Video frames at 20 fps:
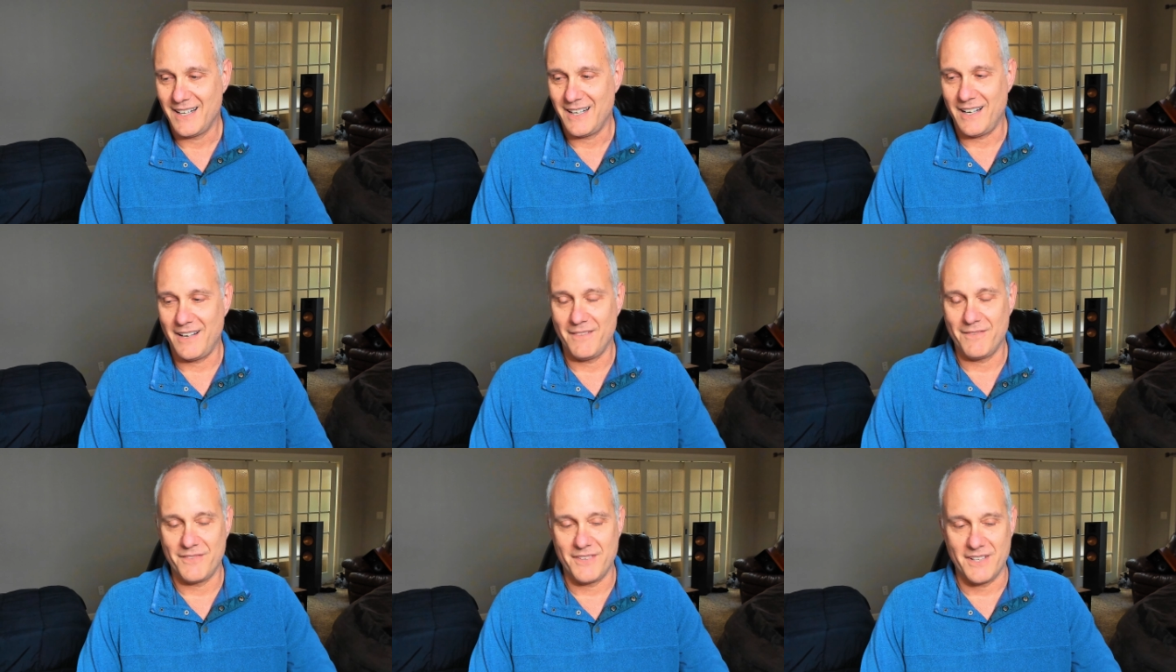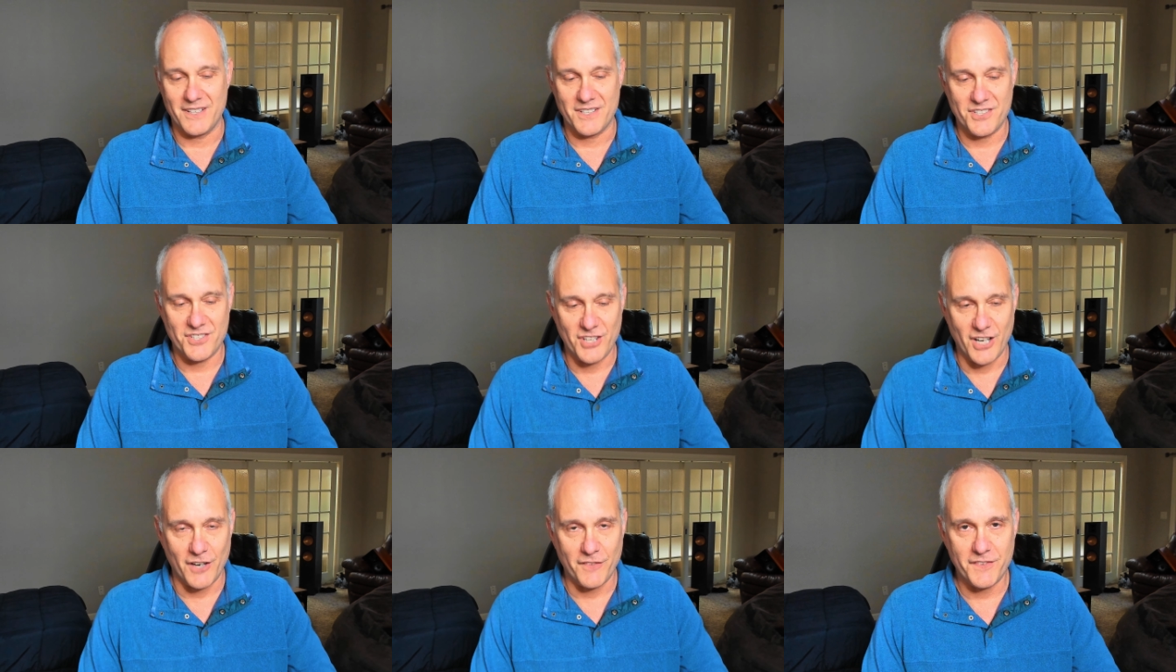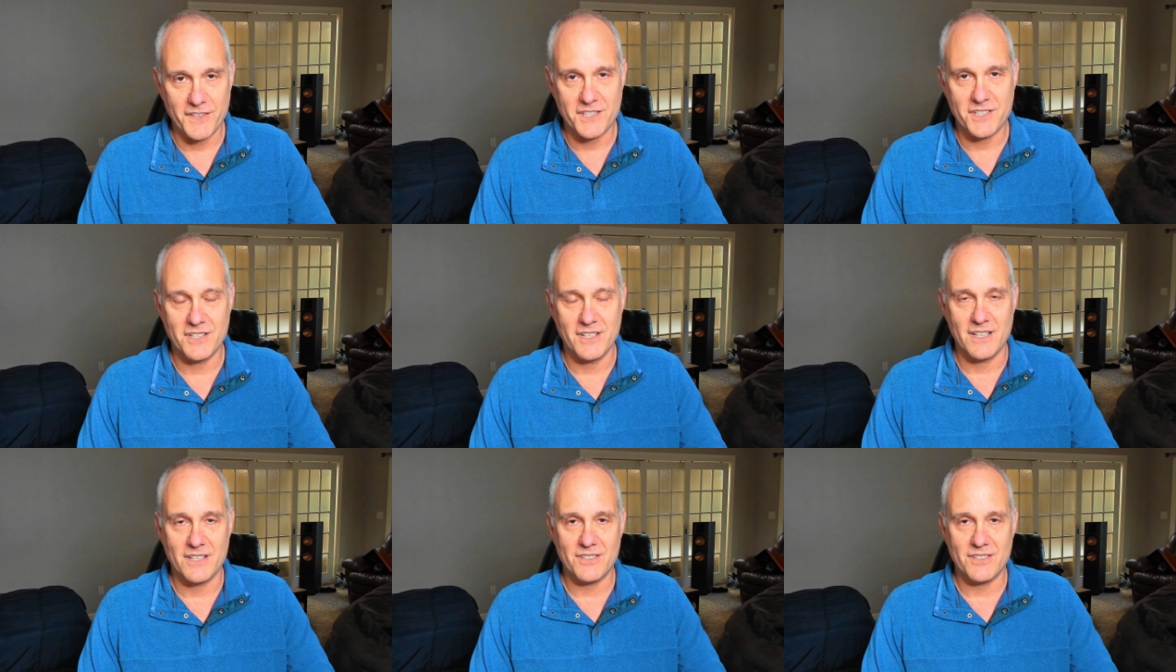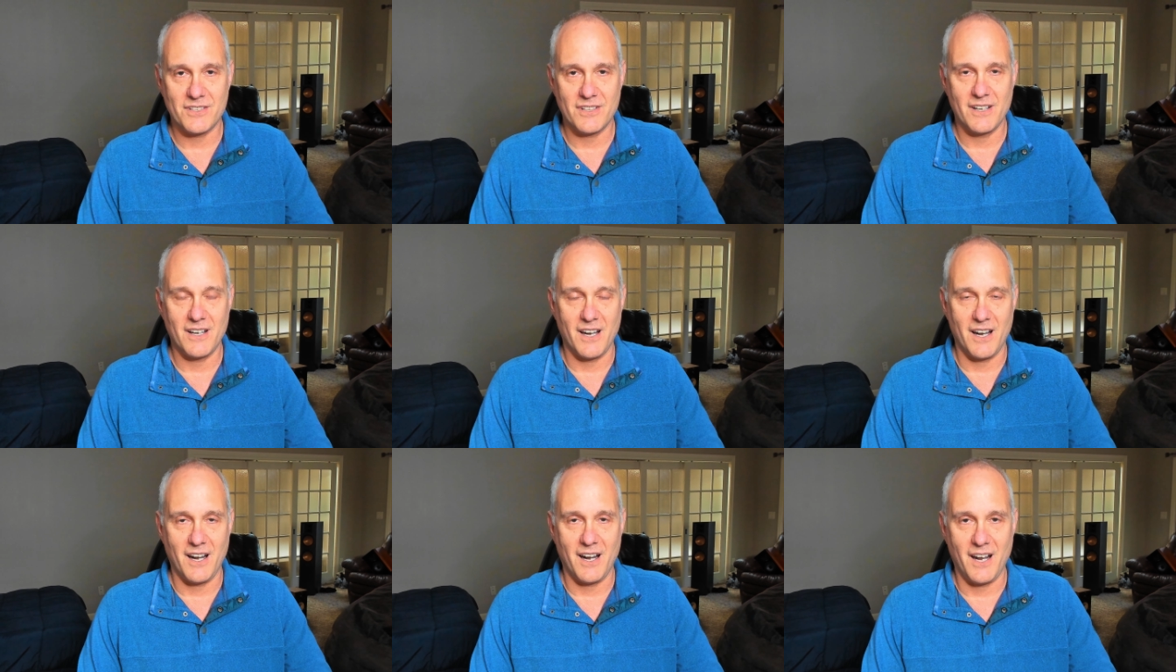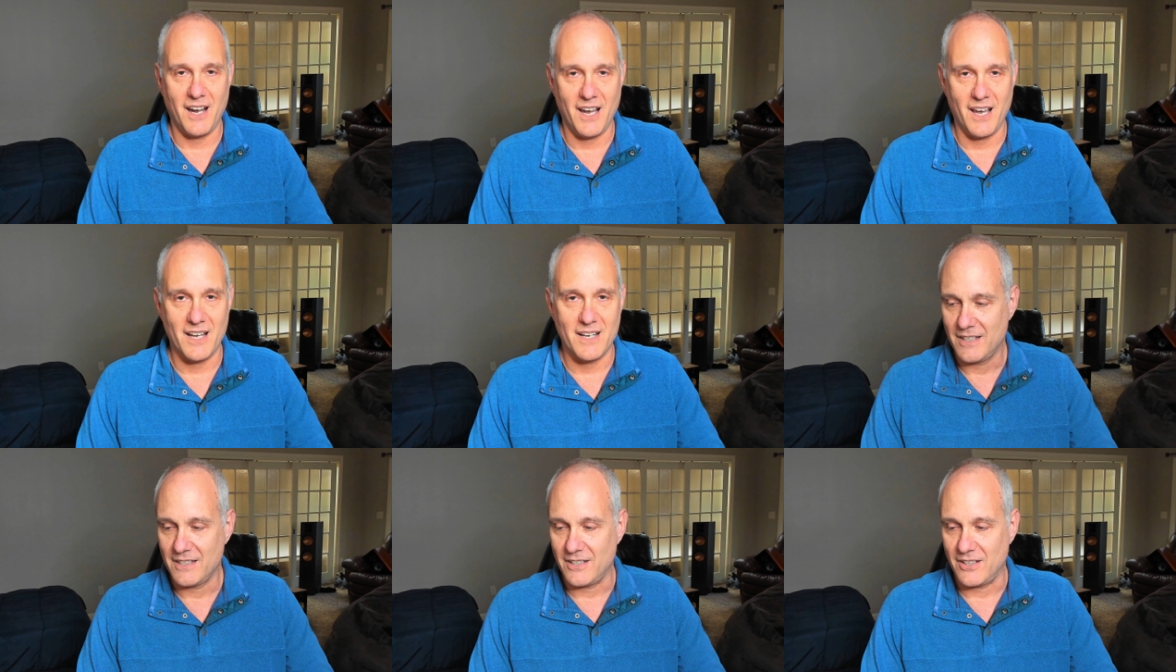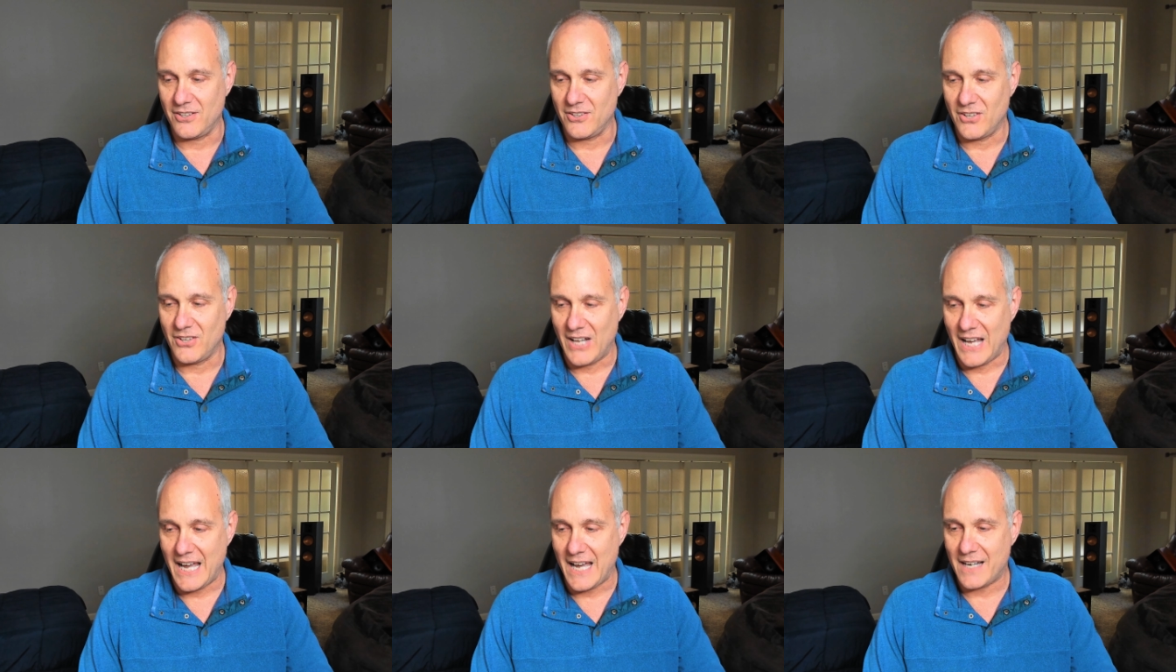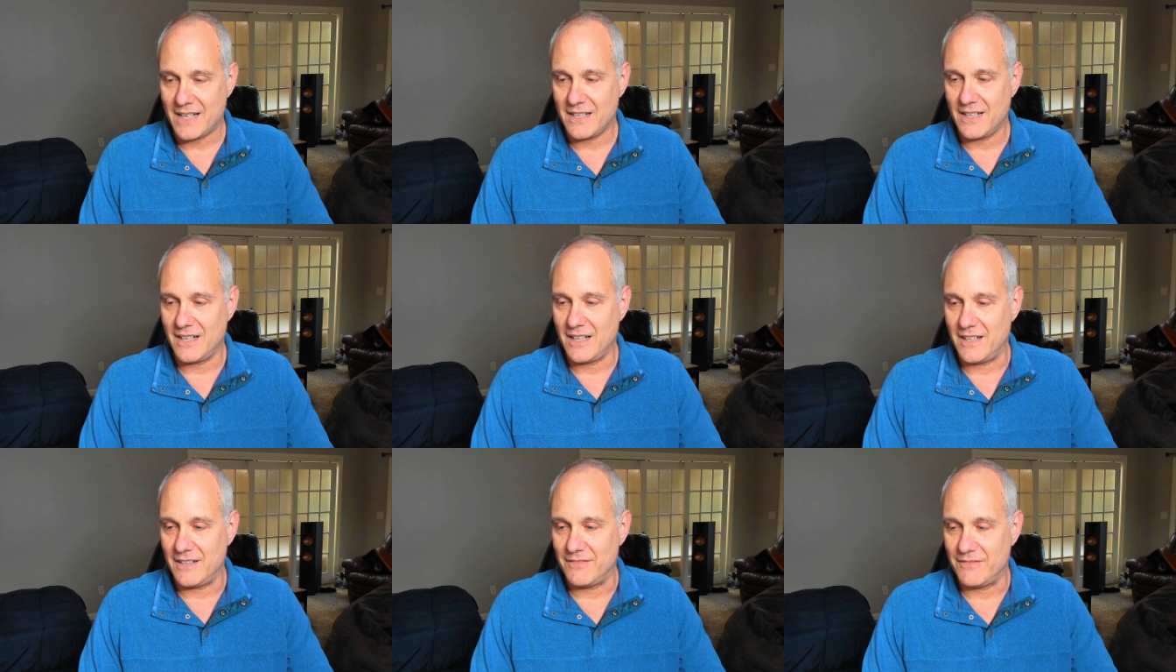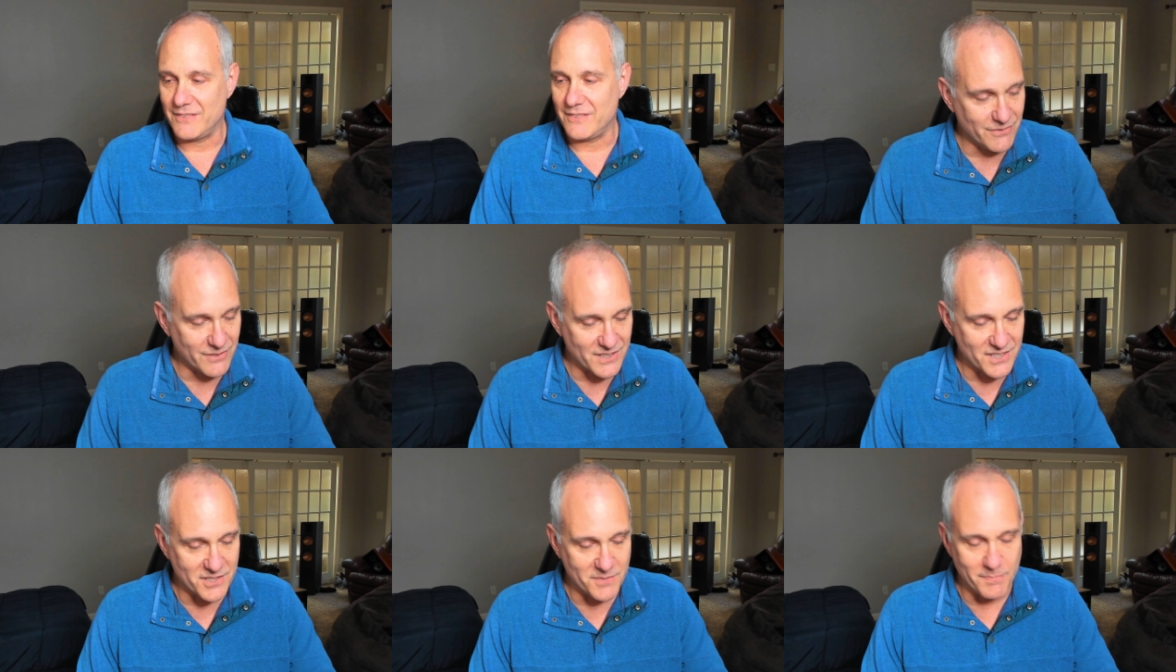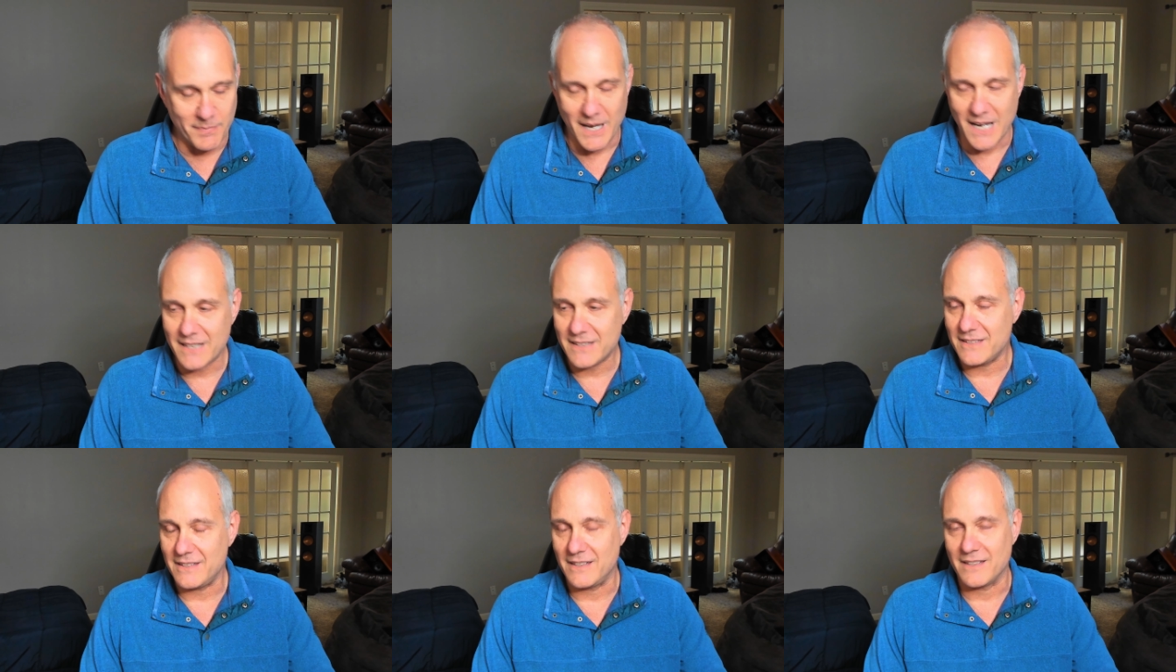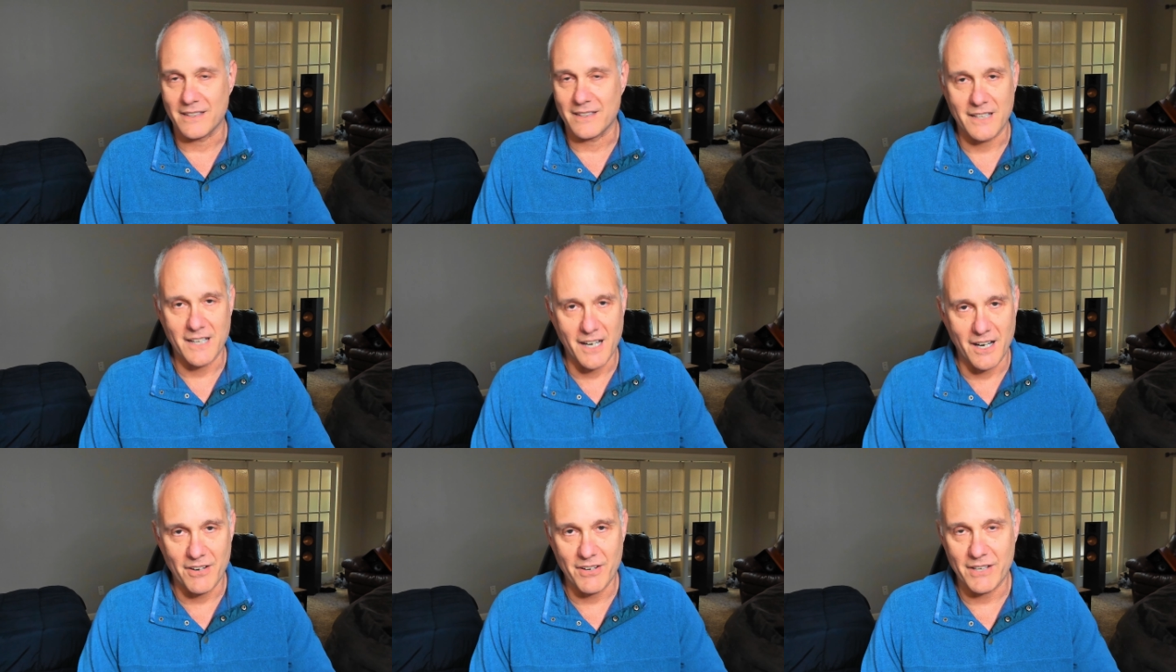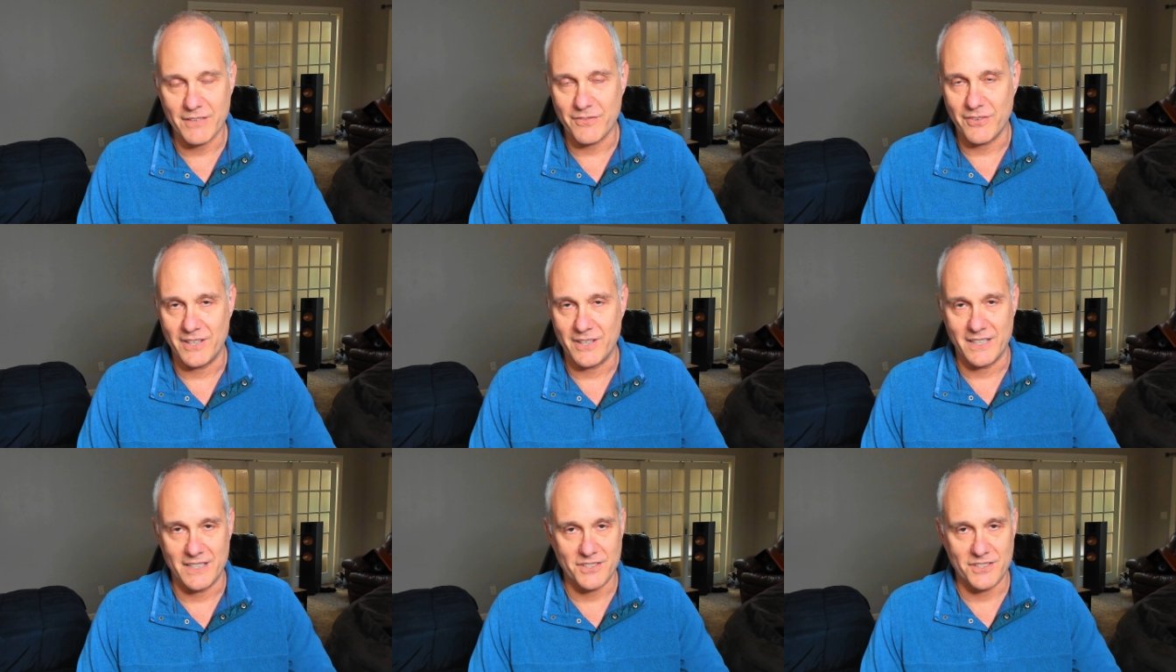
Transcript: of the selfishness and the lack of respect and caring for these